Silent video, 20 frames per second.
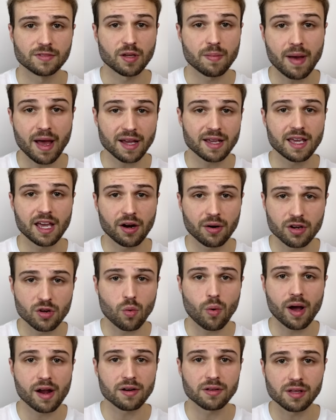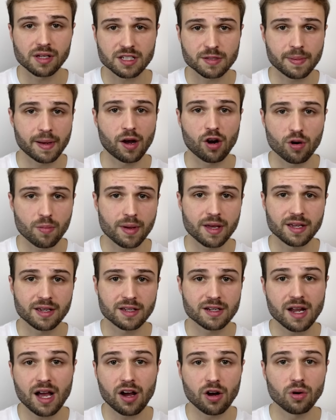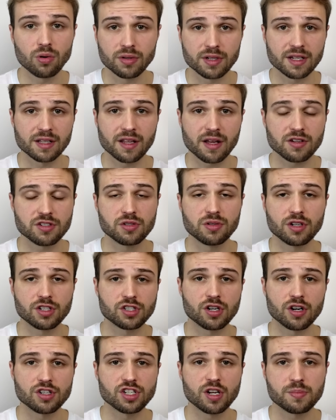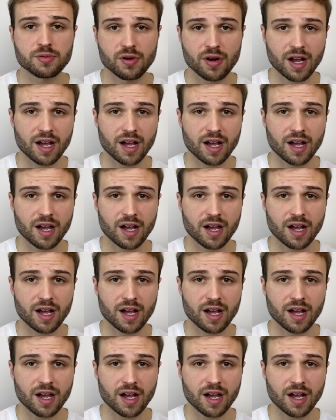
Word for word: The MagCarry wireless power bank not only allows you to charge up your